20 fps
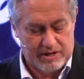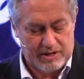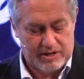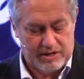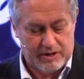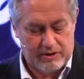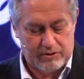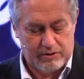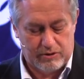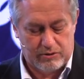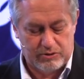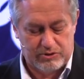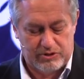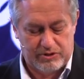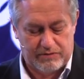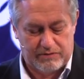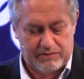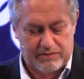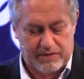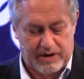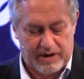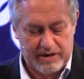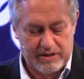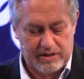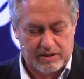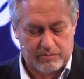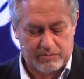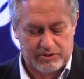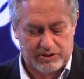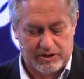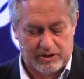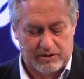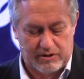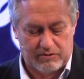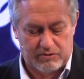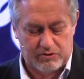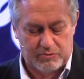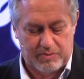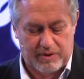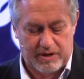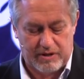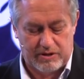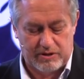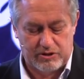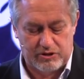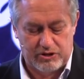Heroes define themselves by the